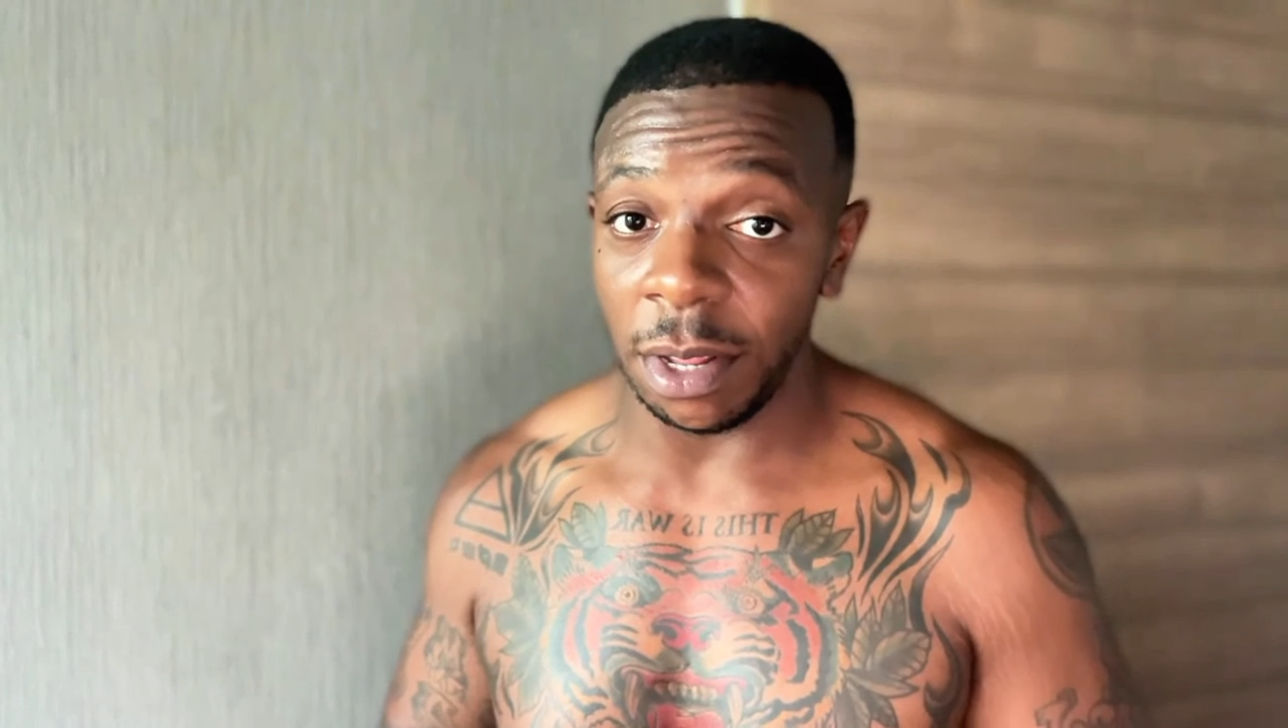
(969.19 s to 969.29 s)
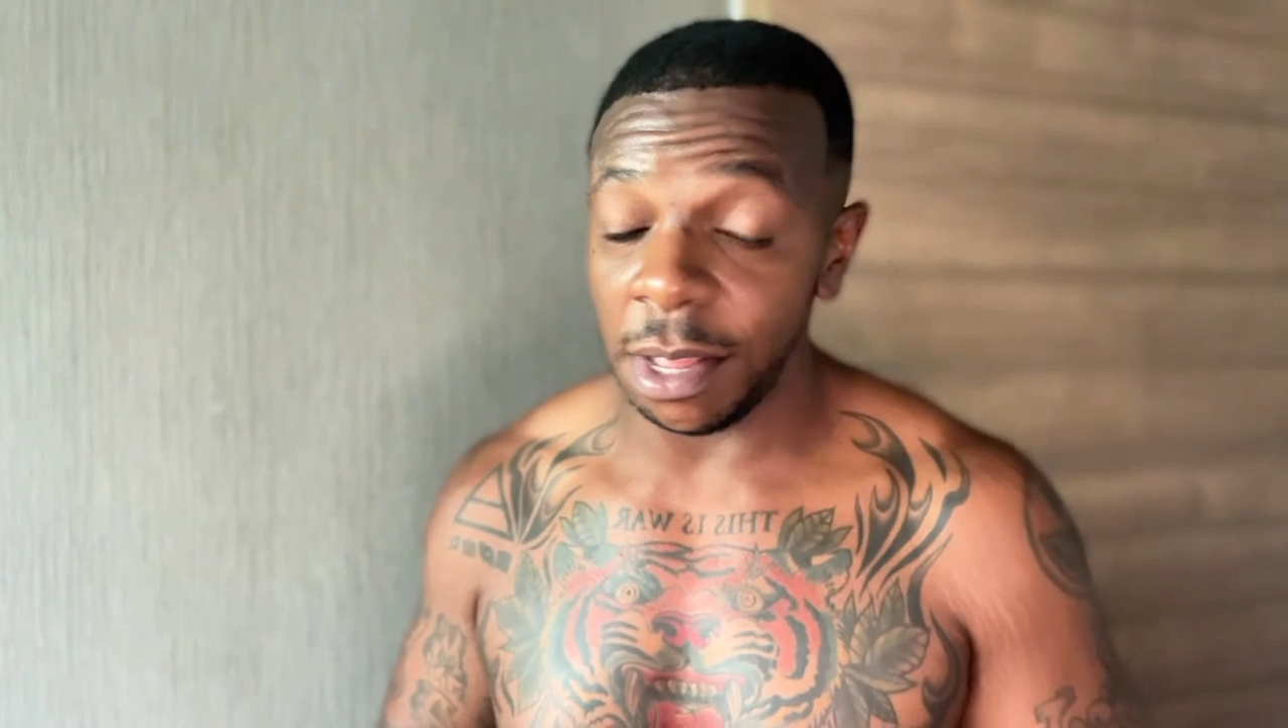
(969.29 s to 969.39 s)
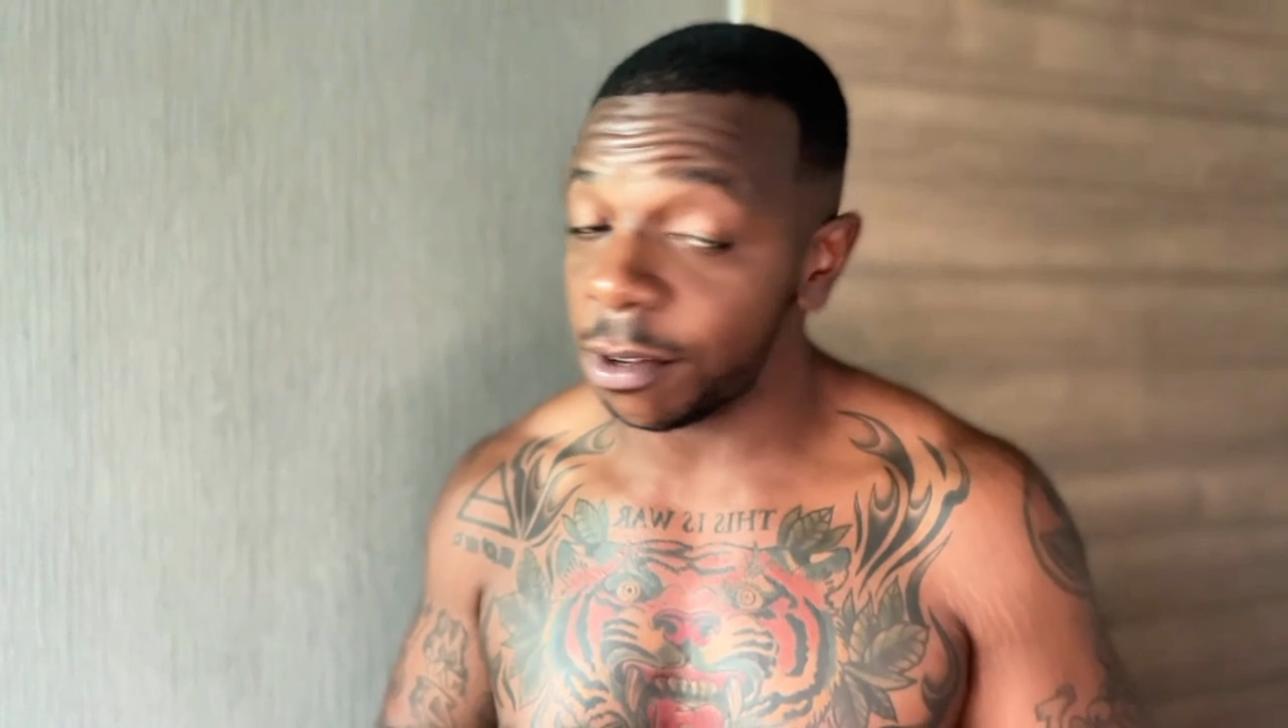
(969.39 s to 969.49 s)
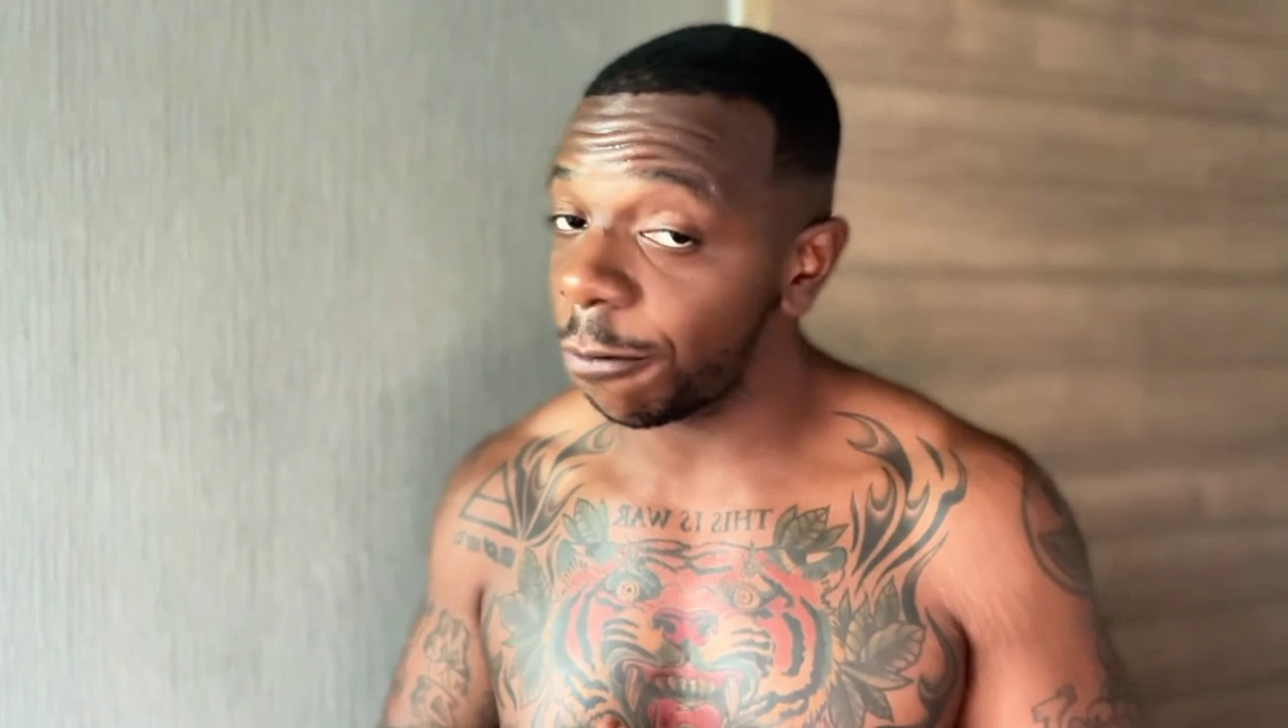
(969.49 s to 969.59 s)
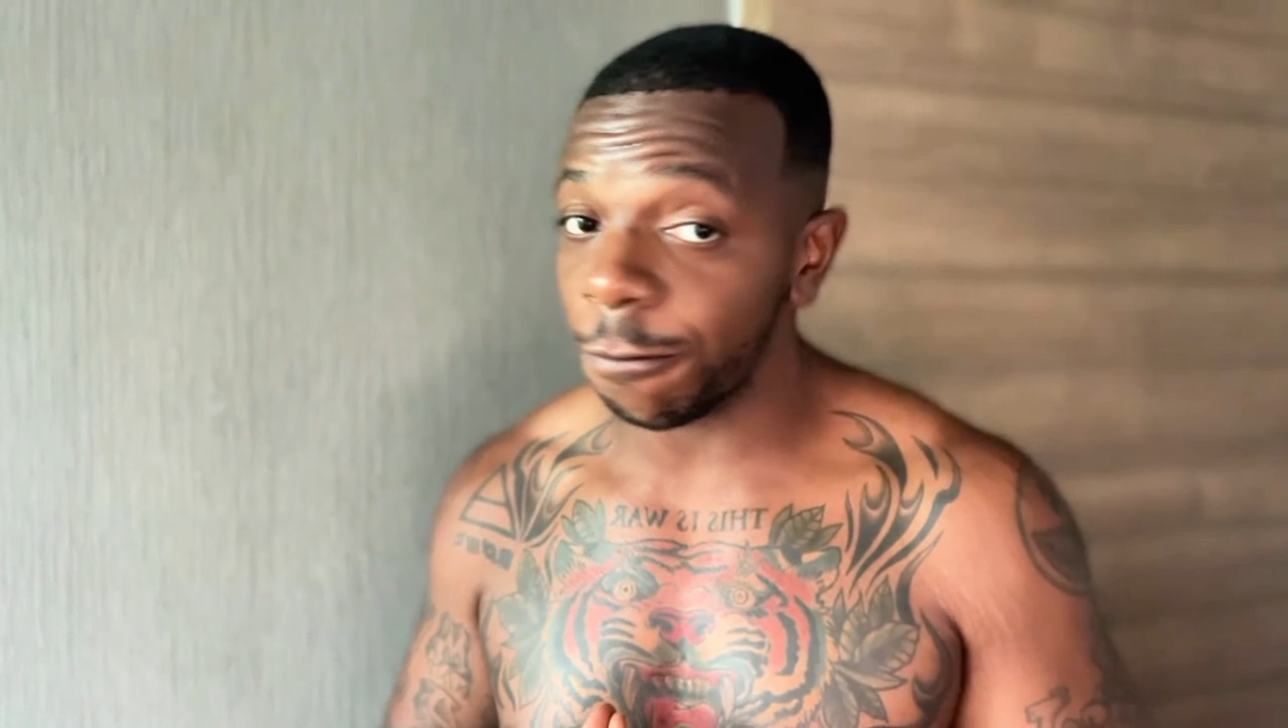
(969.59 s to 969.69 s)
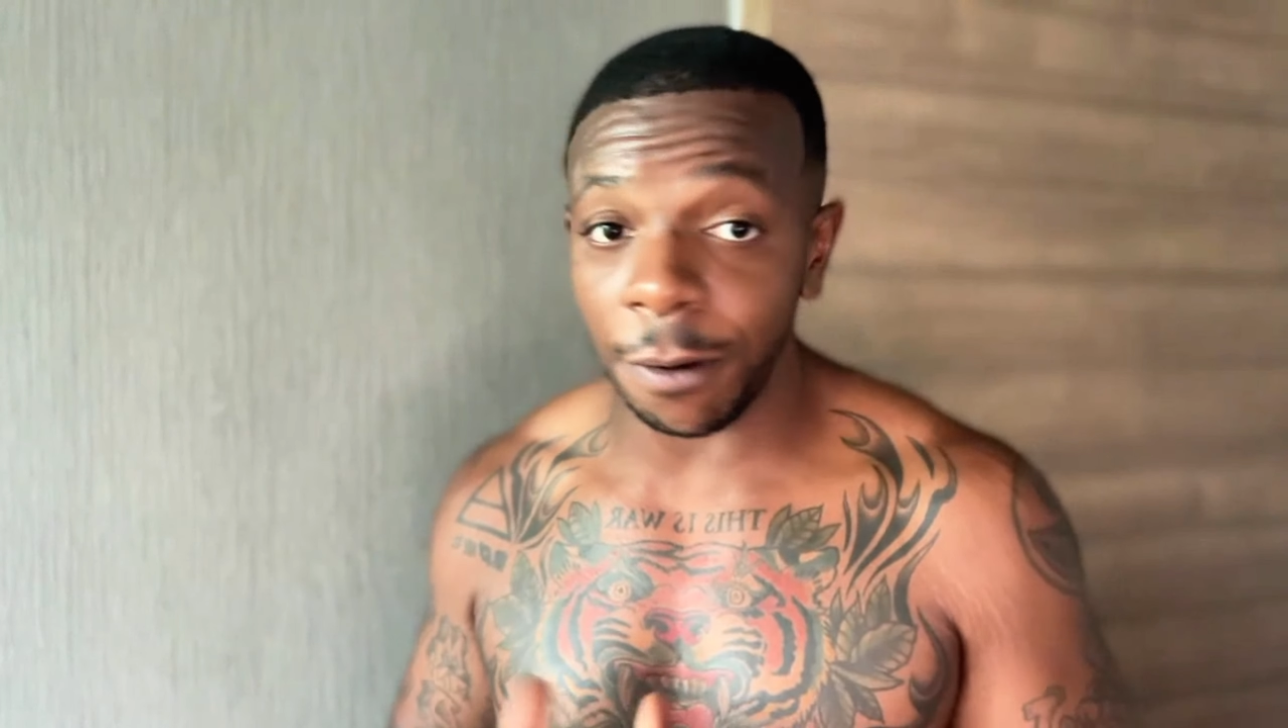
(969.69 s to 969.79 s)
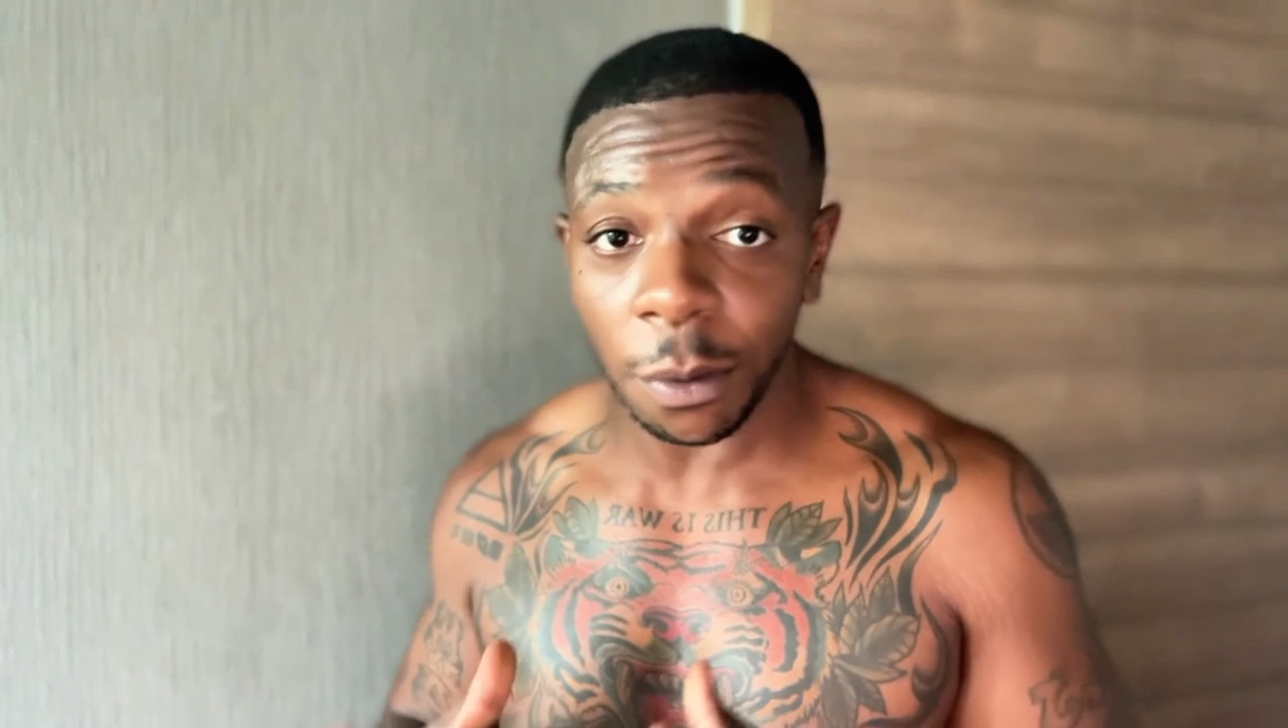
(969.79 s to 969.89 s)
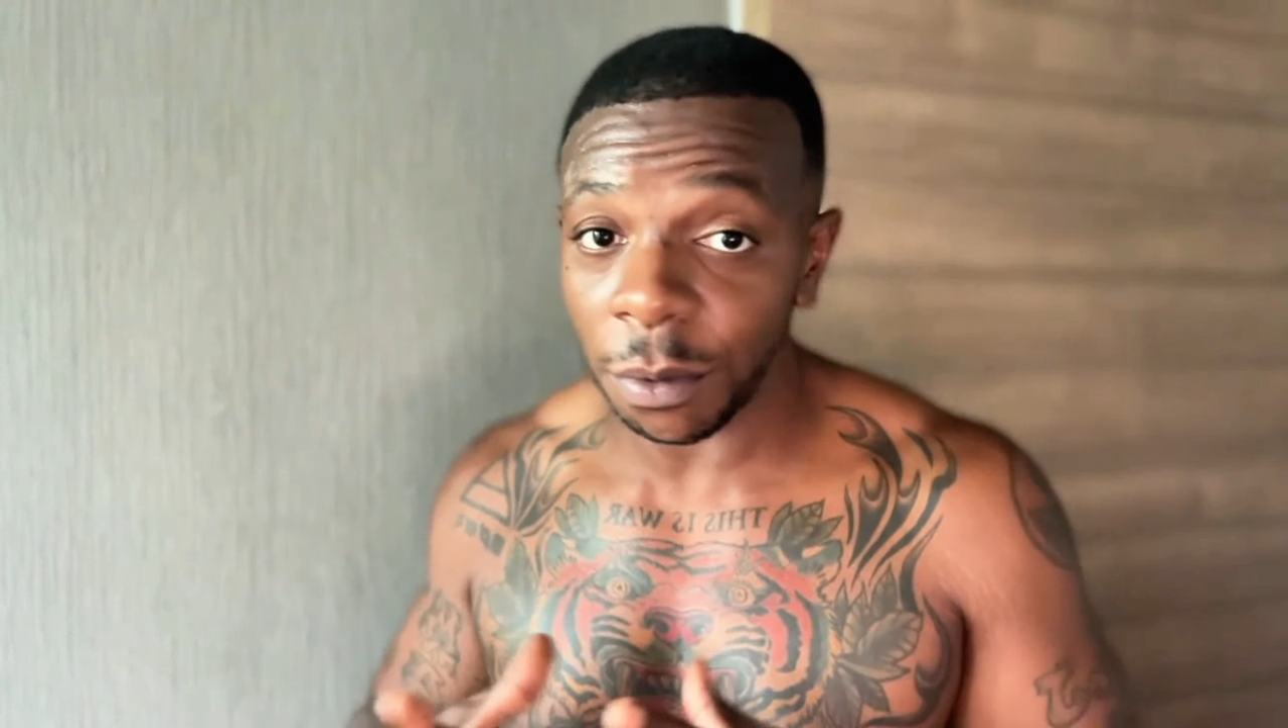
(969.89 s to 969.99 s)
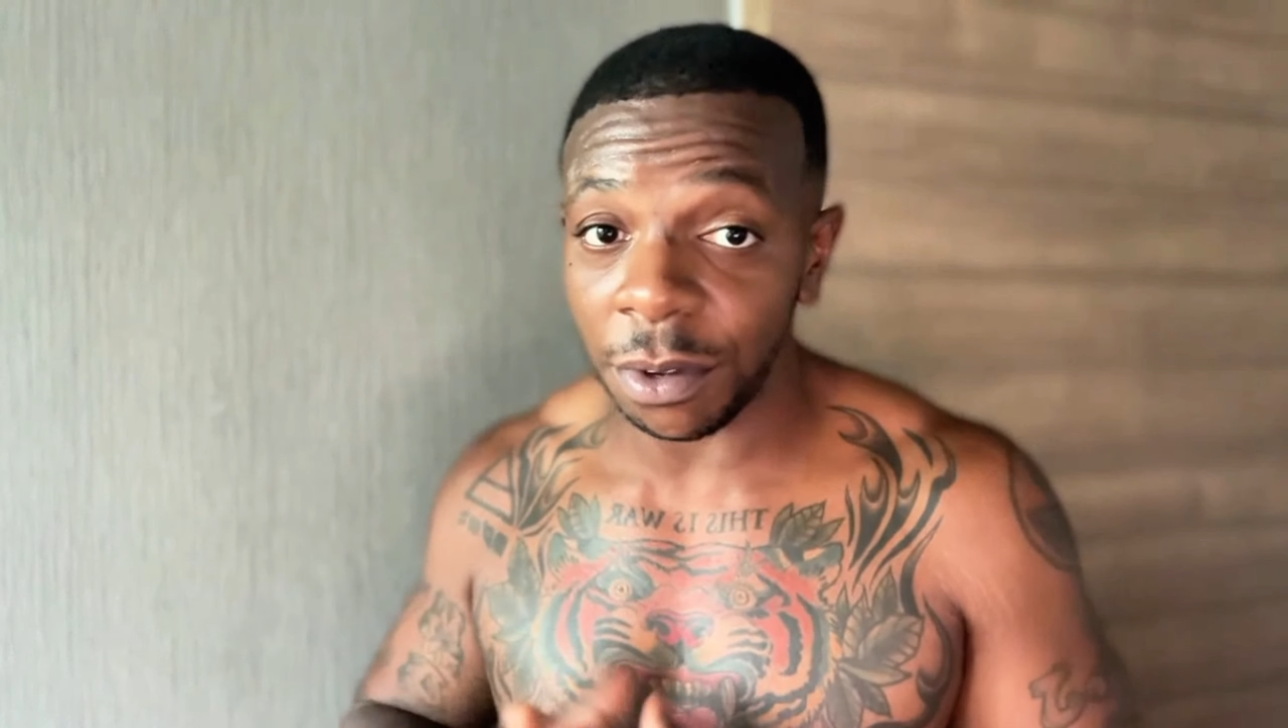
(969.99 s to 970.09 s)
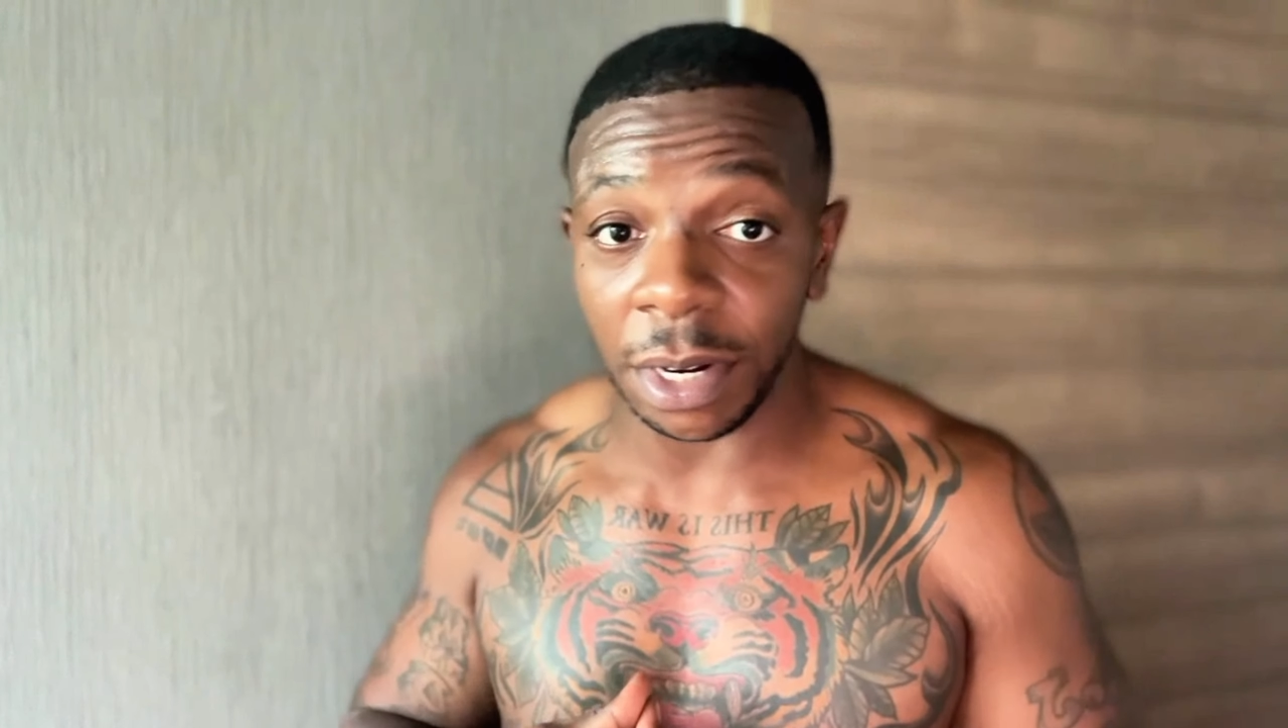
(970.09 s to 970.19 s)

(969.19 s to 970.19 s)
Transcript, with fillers: is a frequency.